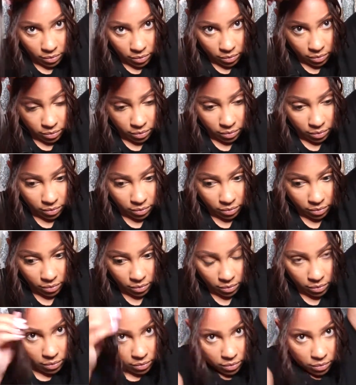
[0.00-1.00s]
kind
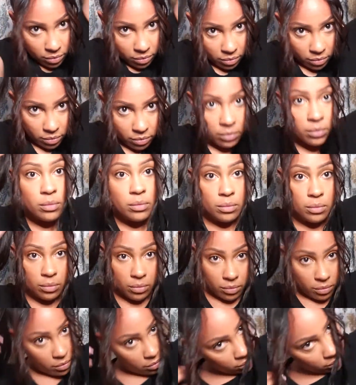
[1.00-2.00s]
of
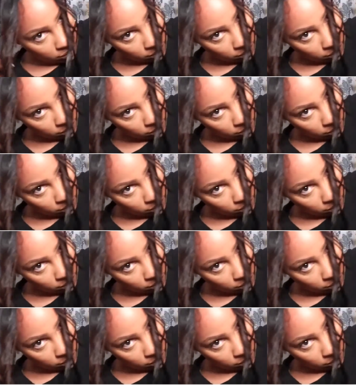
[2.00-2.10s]
wrapped it